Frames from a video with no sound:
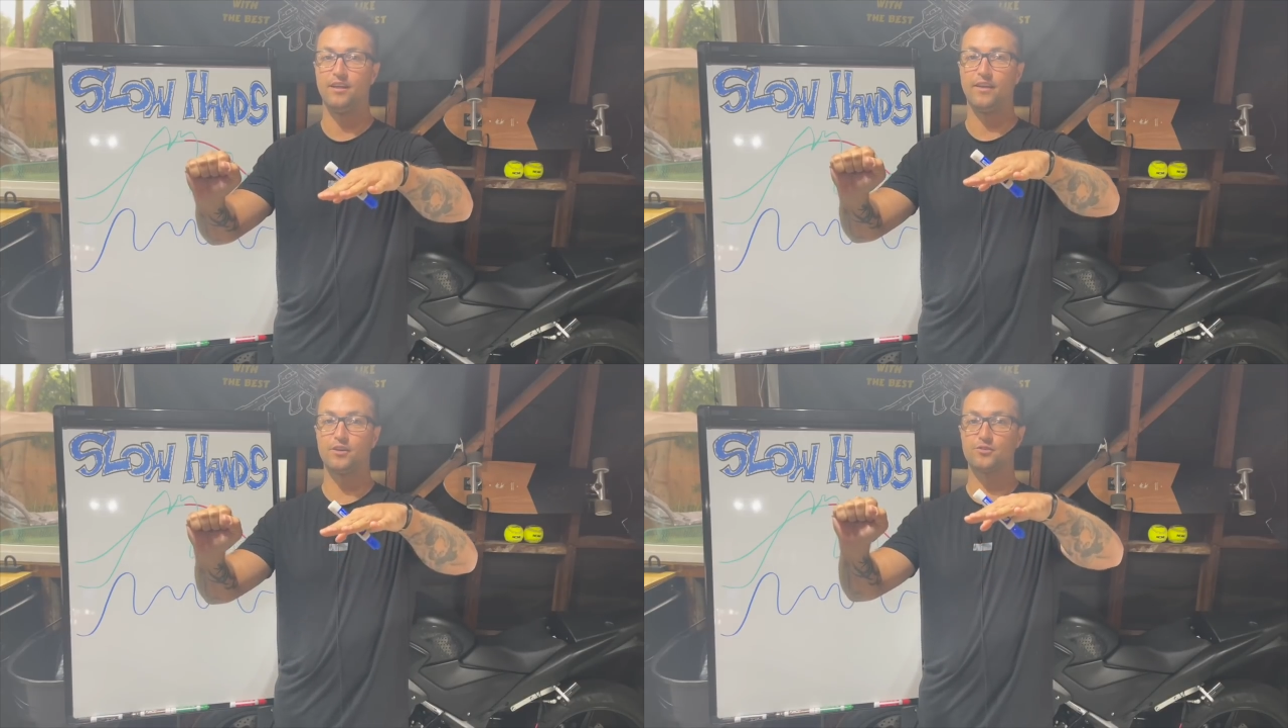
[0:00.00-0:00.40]

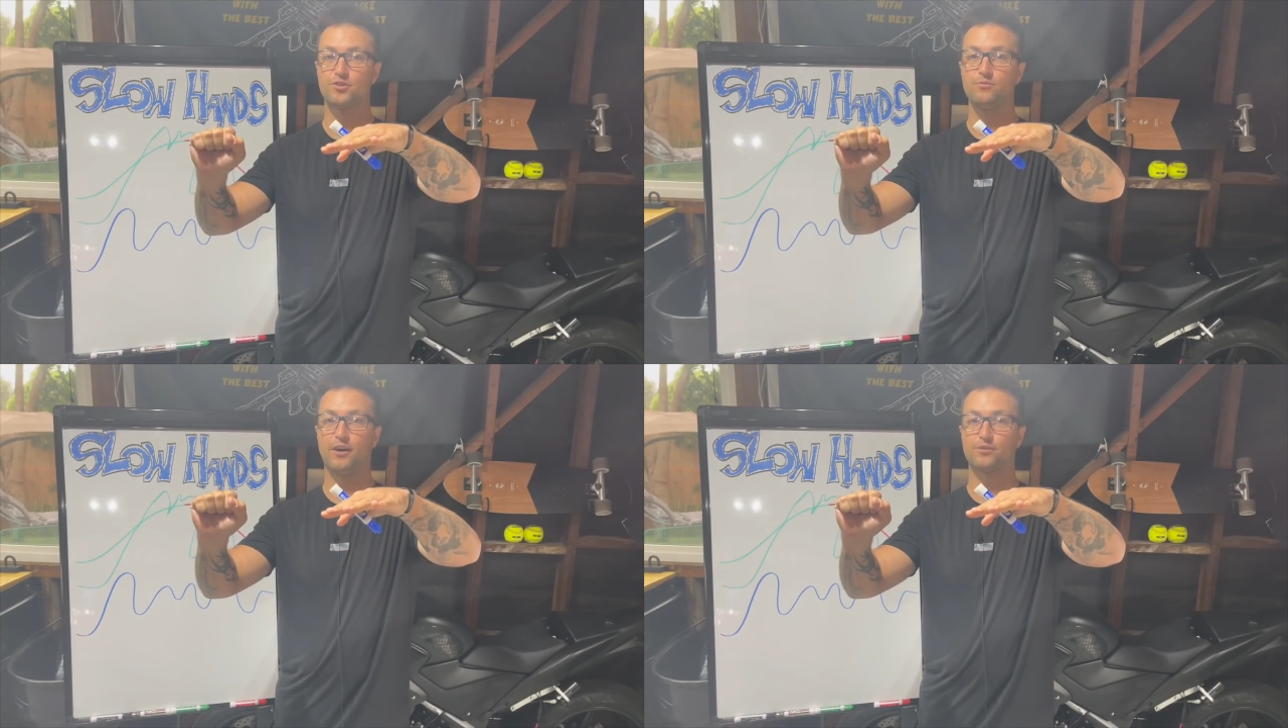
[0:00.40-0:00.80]
Then go
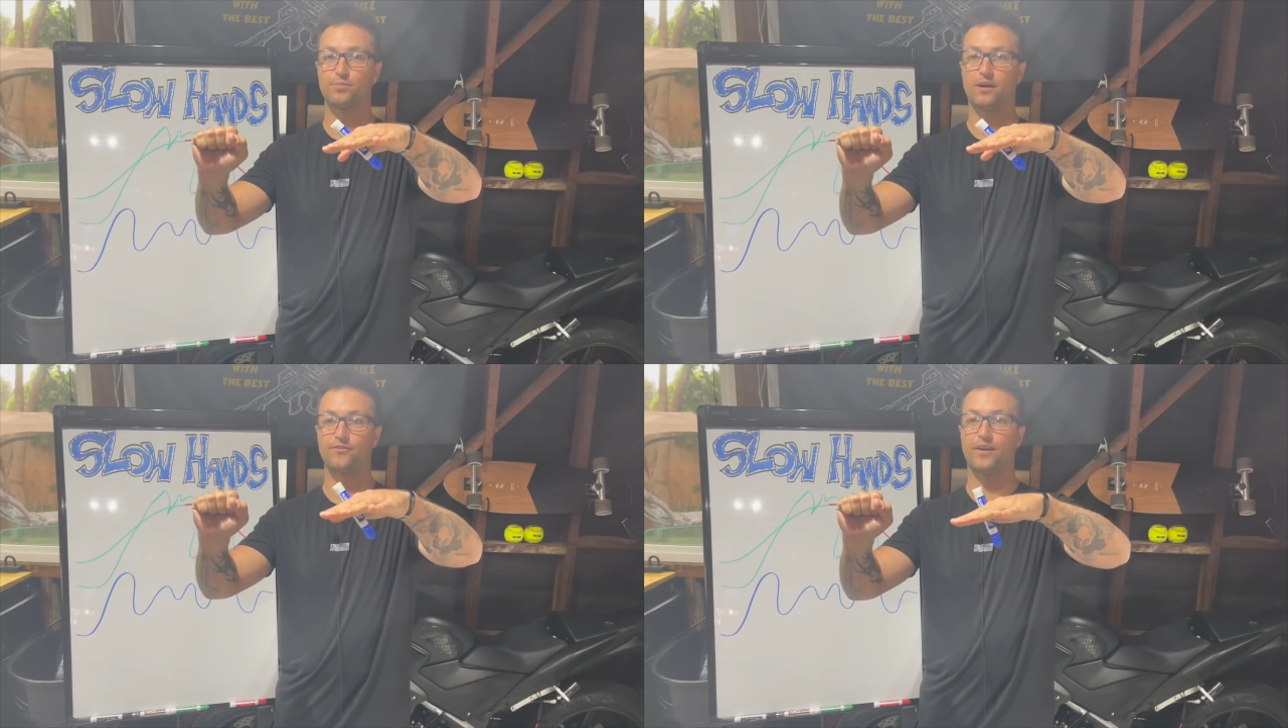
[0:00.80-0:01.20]
2 miles
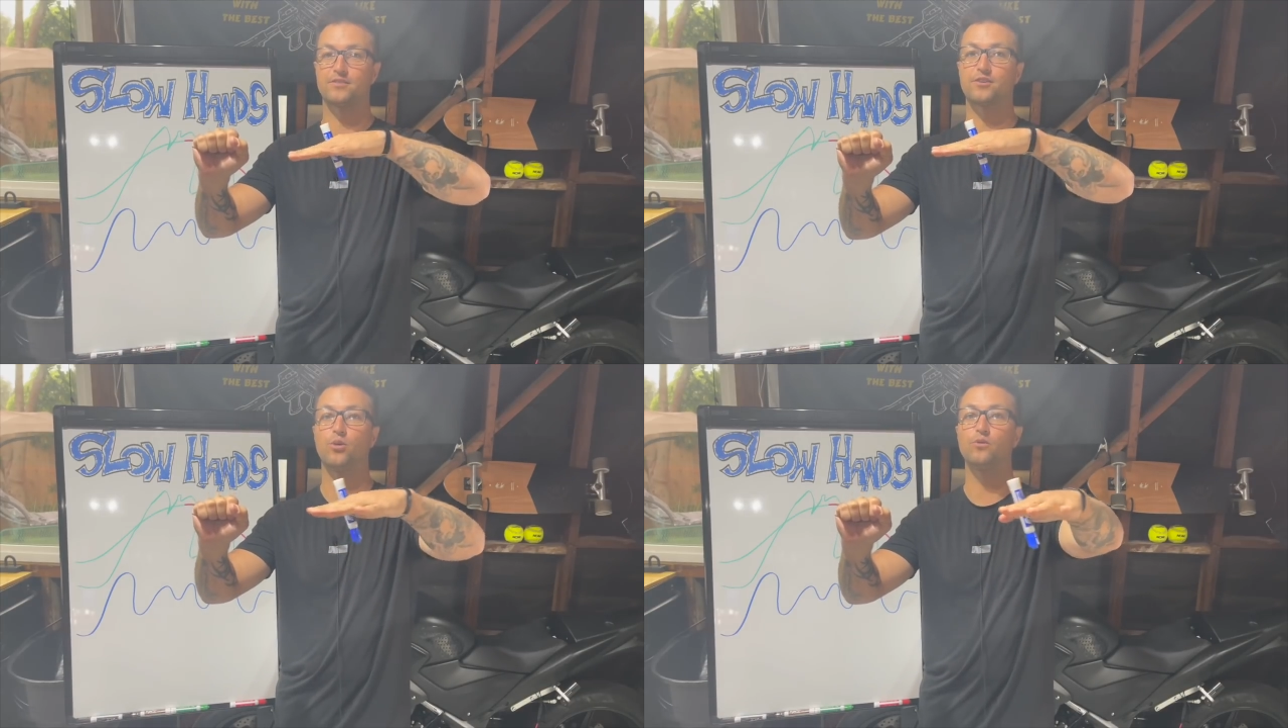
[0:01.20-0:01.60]
per hour
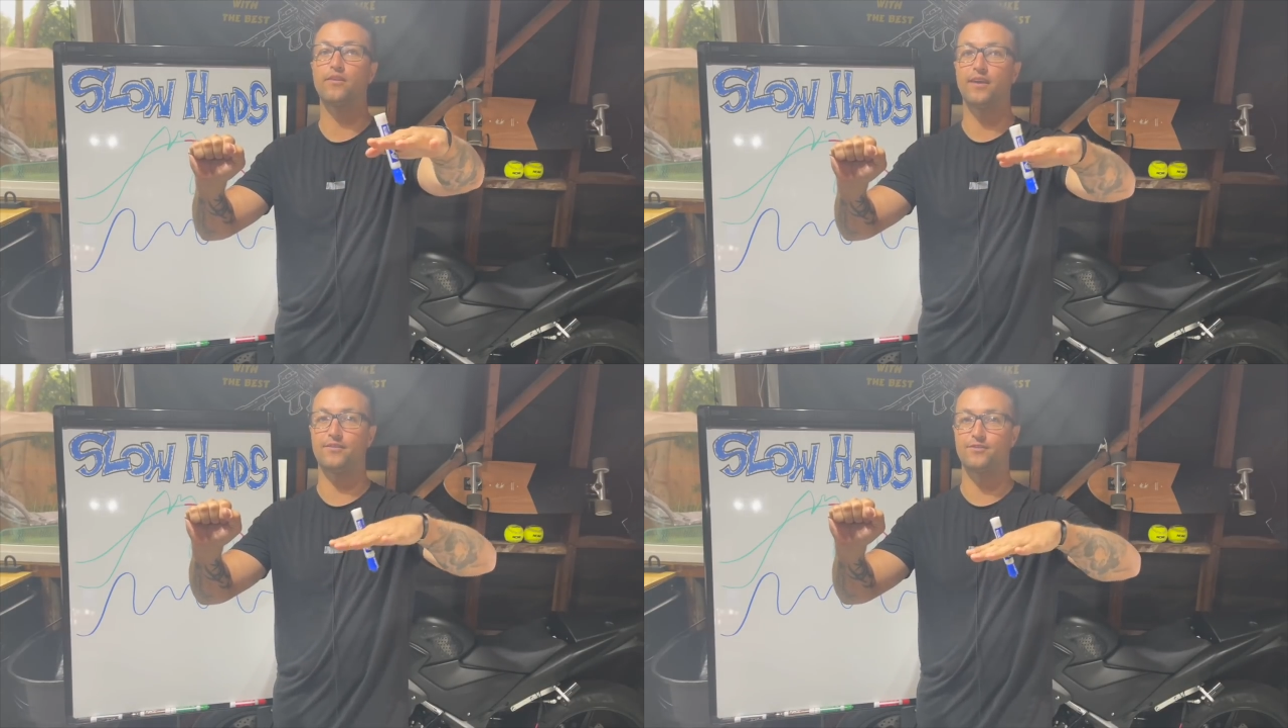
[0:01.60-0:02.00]
faster, hold
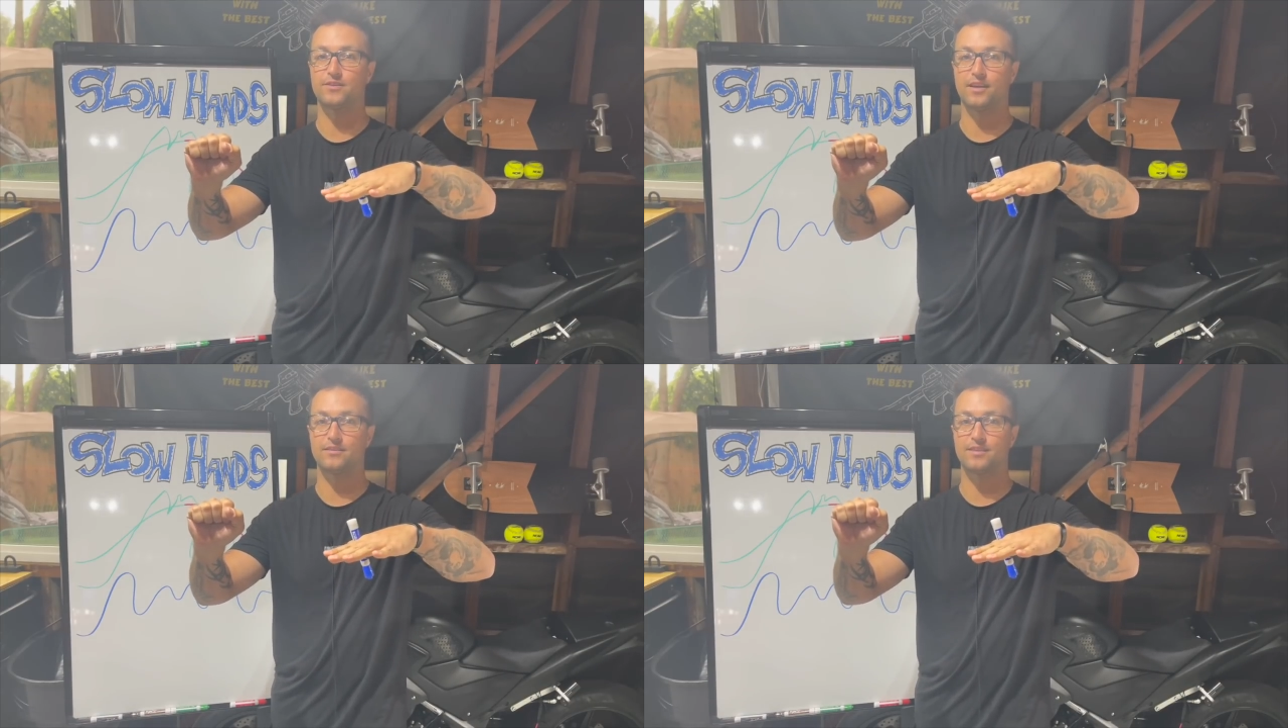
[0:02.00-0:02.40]
it that for
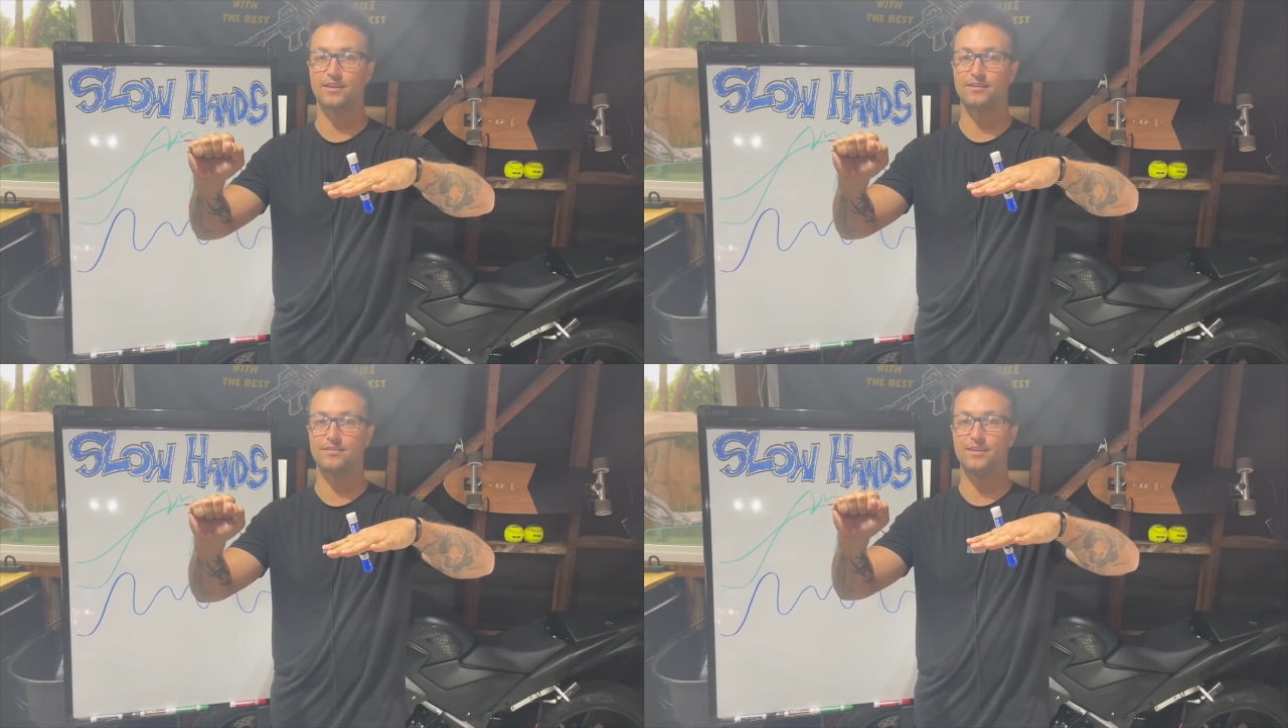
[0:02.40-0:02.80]
10
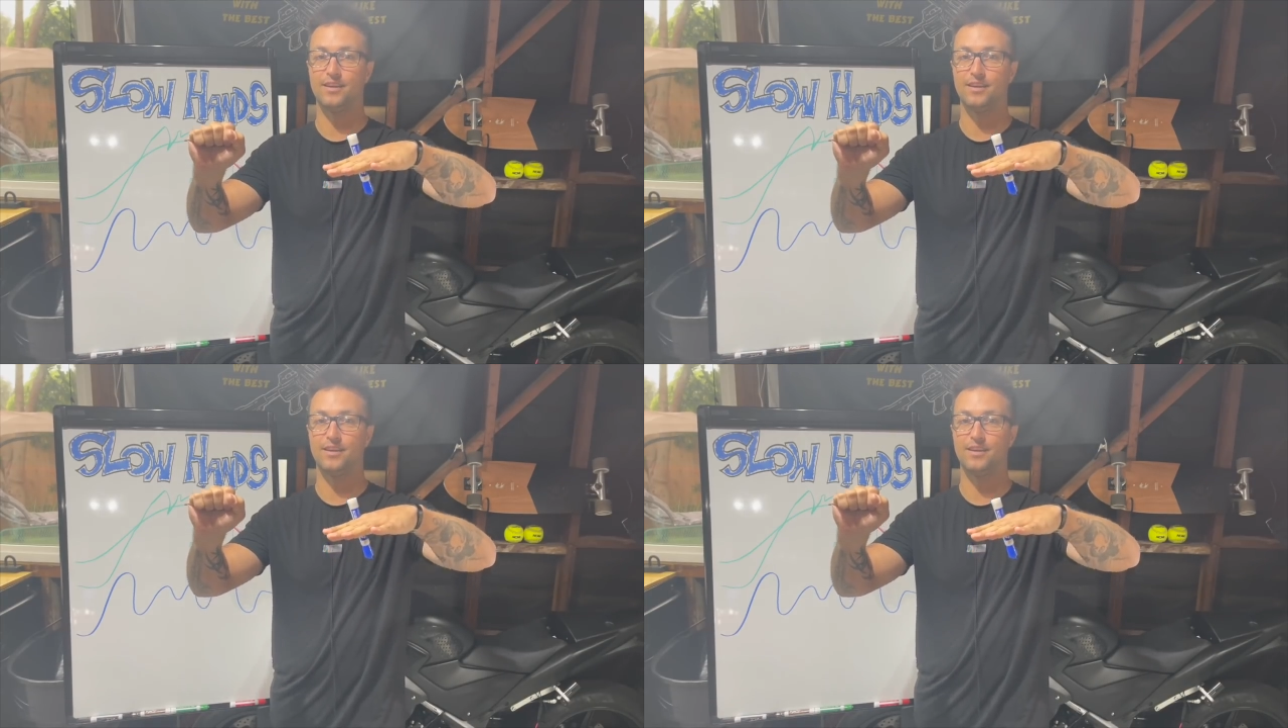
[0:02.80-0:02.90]
seconds.